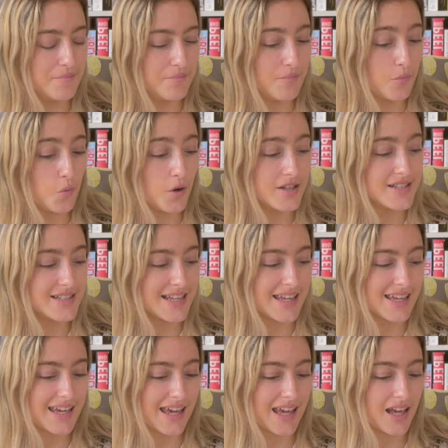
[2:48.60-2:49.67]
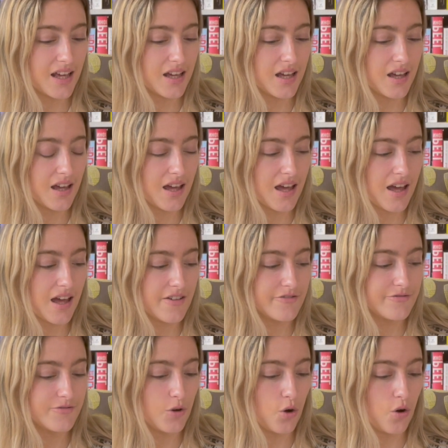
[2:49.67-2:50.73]
were singing
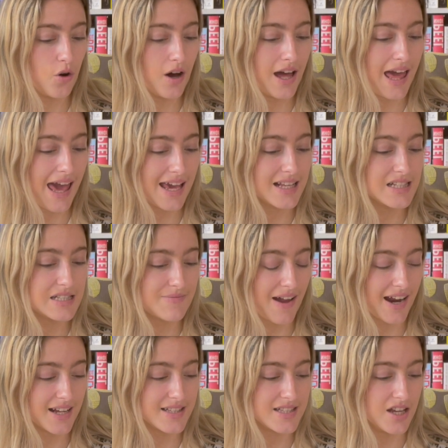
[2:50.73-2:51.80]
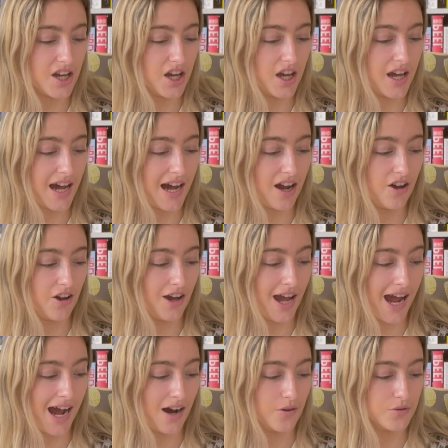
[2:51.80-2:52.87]
for X Factor at her
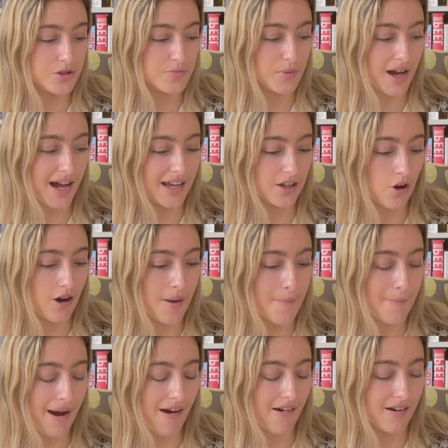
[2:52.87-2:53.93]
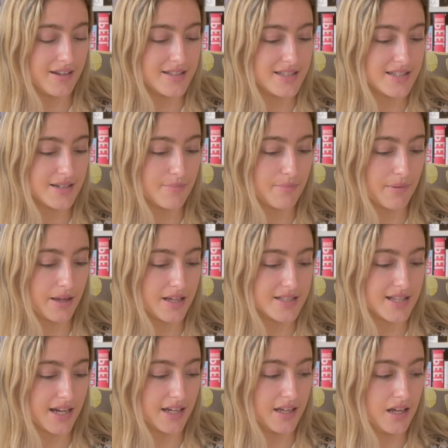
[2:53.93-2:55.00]
house, but I got embarrassed because
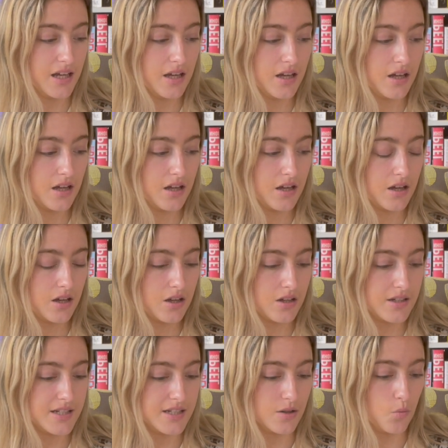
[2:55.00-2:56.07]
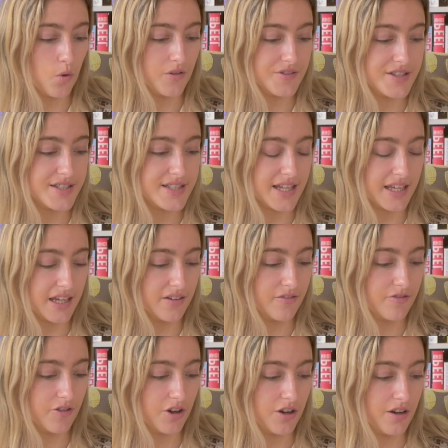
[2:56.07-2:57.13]
I didn't want to sing in
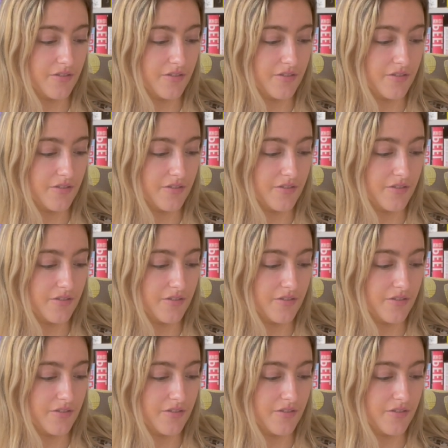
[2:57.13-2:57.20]
front of